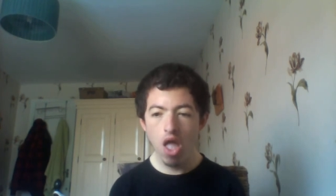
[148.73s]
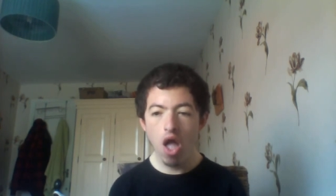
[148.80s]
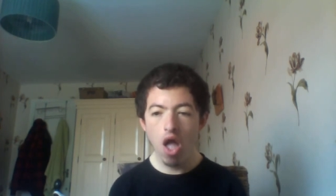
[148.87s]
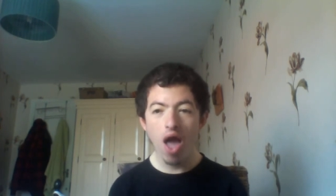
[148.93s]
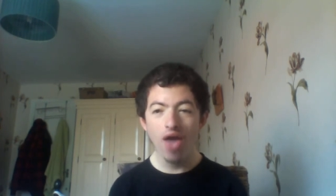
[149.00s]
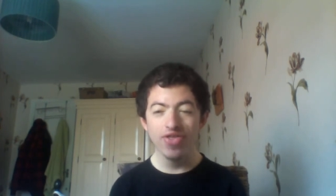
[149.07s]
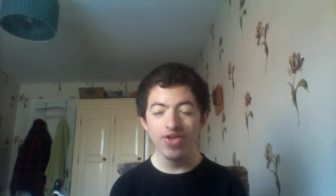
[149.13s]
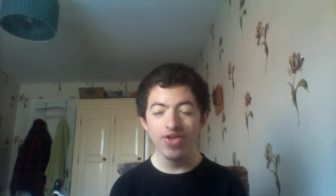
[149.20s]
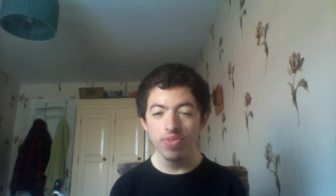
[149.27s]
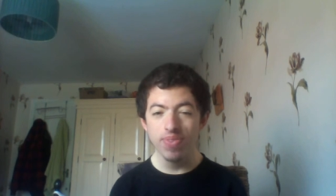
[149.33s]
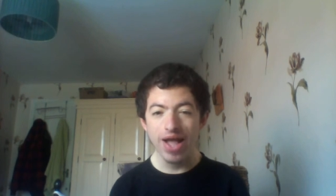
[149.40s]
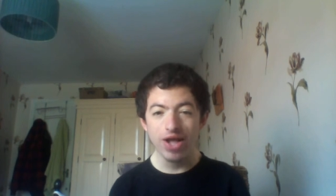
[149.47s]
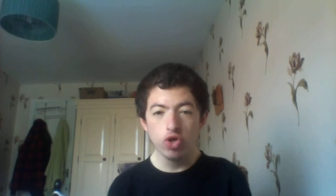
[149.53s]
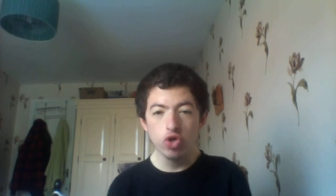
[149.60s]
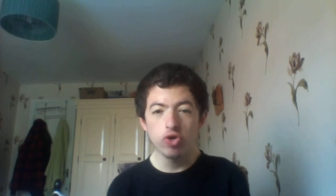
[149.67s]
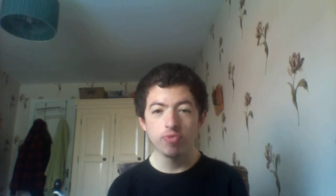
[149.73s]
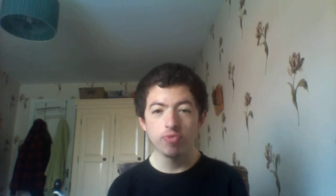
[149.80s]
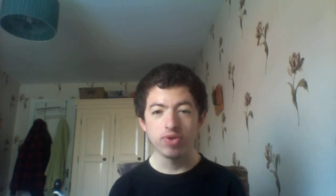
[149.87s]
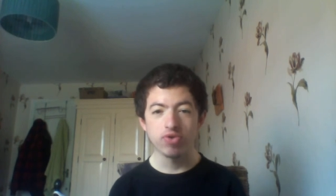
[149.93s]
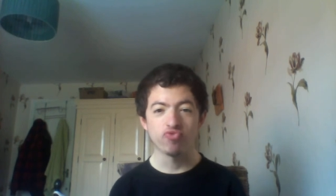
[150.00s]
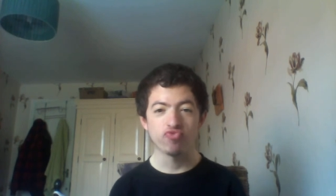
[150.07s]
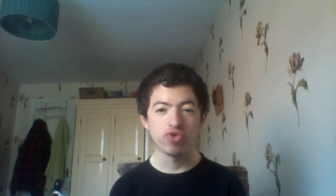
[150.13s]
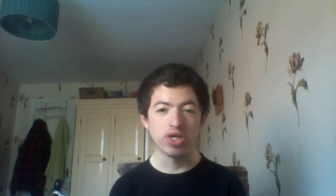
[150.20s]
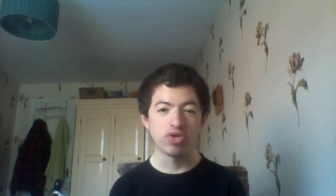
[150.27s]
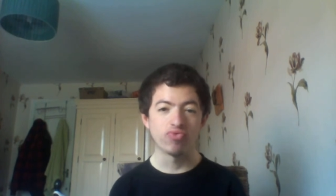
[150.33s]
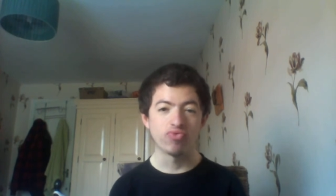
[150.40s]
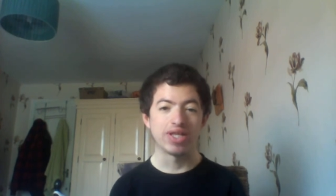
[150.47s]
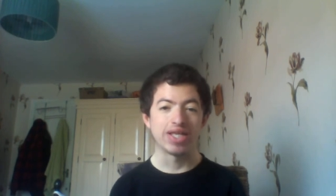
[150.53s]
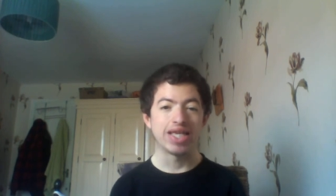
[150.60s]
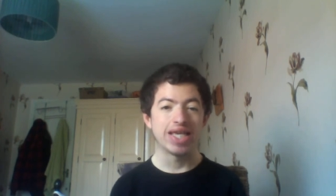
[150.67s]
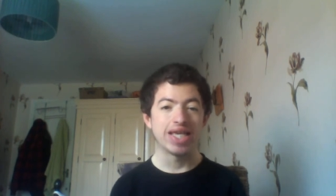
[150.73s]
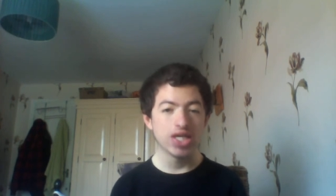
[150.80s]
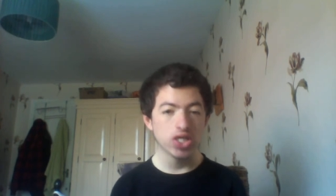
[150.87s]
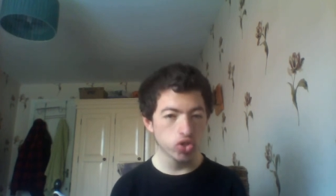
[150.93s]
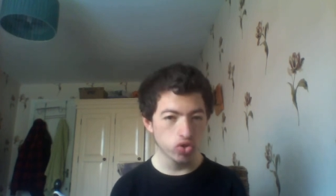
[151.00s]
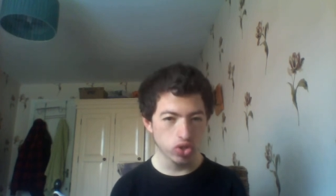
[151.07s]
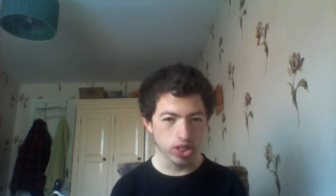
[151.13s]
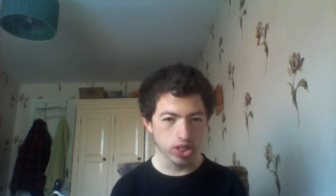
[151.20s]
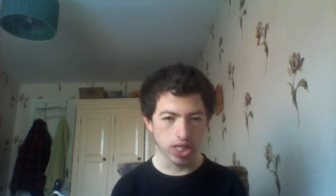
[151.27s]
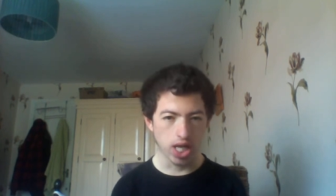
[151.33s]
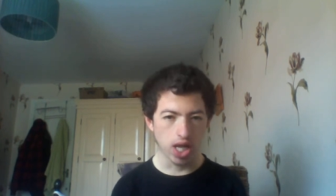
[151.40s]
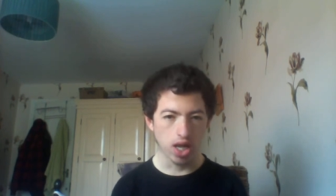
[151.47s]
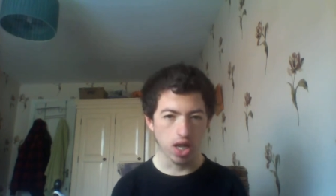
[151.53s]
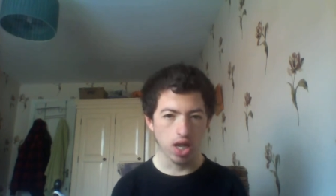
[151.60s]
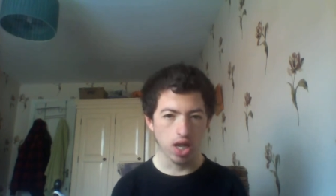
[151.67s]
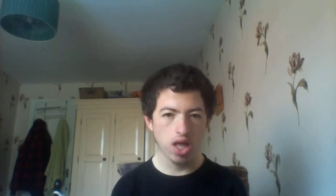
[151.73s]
I think that could have been really, really interesting.